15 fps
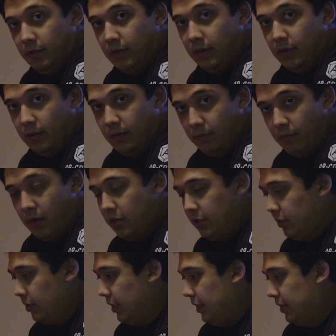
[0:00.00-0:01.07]
uh,
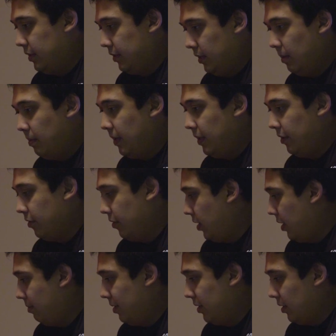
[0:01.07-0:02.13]
modulates depending on
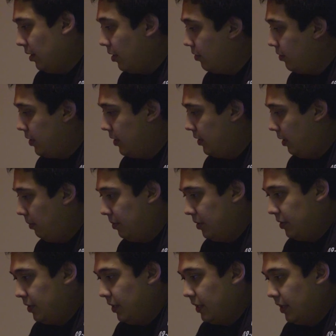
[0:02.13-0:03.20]
how much load and
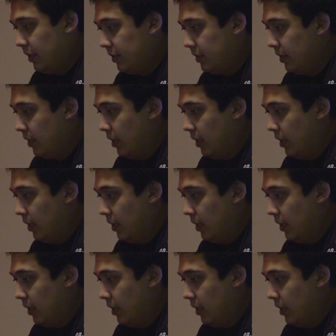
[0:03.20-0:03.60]
temperature that is.